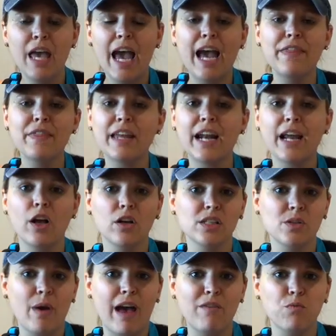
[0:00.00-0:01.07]
And then I also
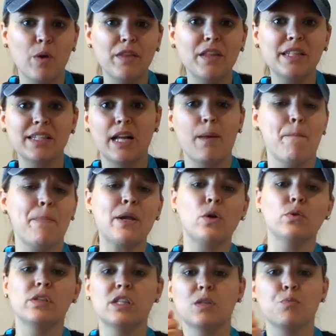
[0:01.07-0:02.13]
have one that's got a big
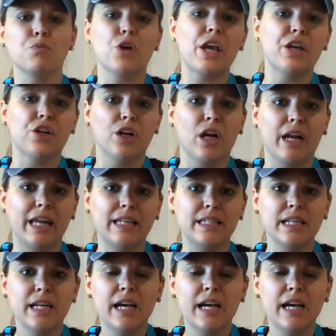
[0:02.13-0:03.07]
old sprayer on it.